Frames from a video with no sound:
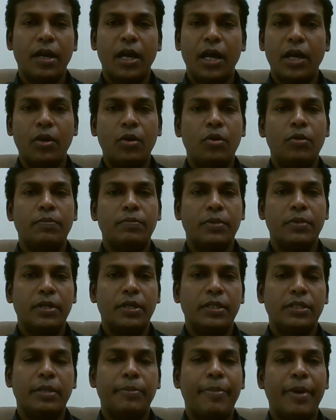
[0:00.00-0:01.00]
I hope
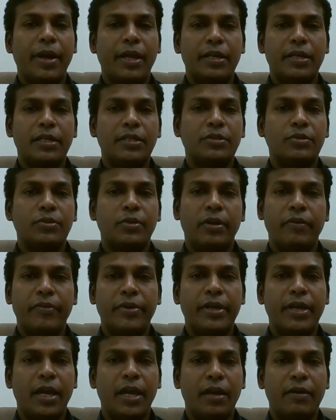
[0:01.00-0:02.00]
the panelists today
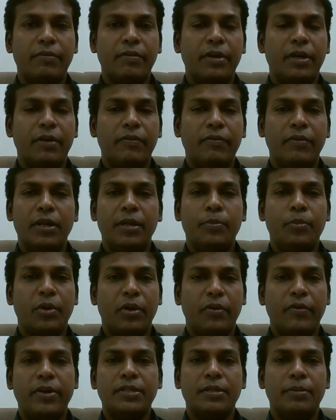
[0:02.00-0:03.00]
will
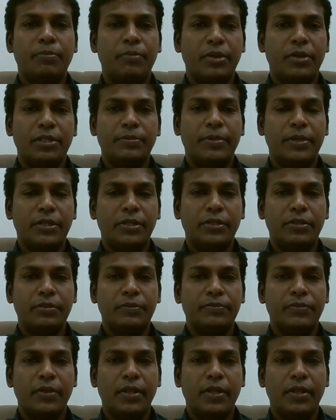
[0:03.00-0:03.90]
provide some perspective.